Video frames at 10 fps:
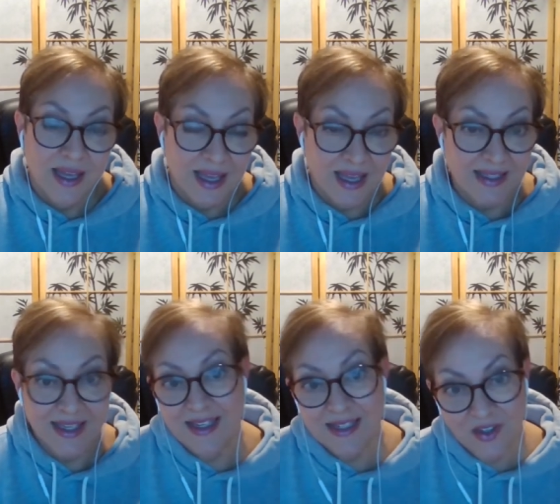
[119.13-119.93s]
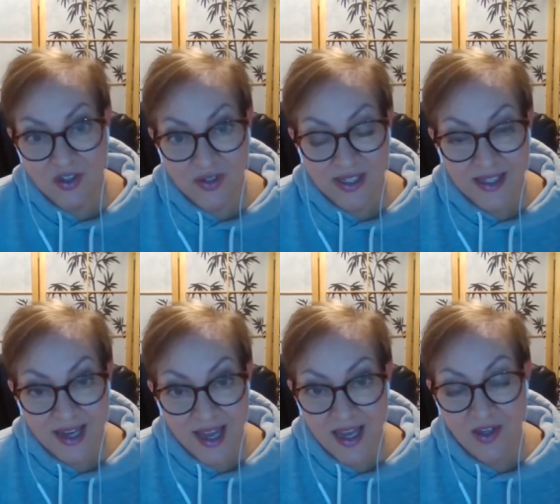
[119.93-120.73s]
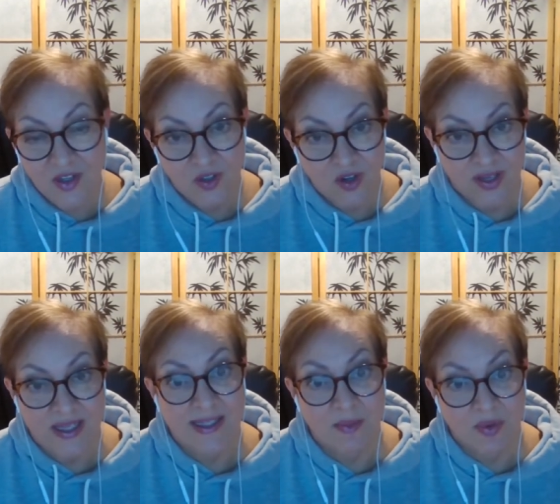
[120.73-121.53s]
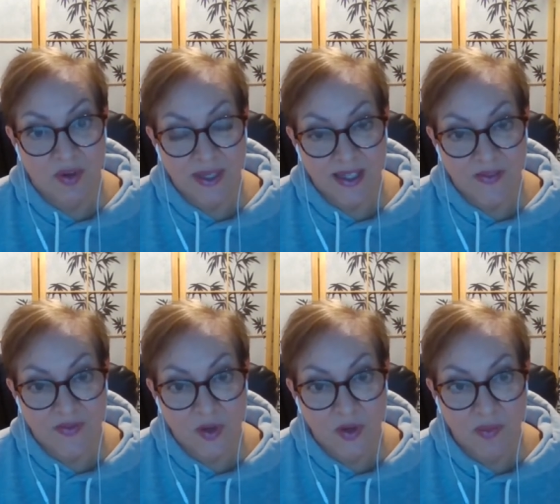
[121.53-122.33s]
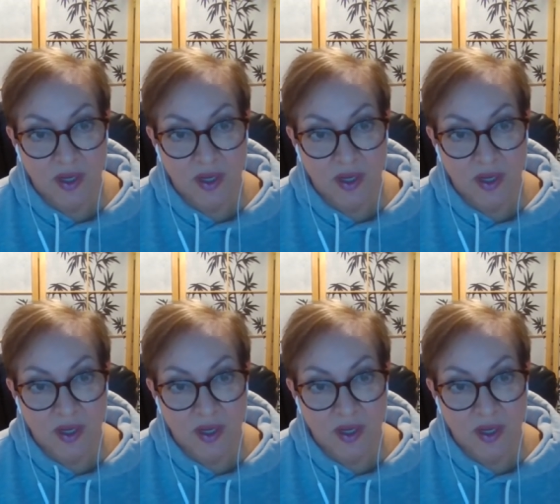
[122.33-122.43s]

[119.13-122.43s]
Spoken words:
It's in its natural state. You're not eating processed food,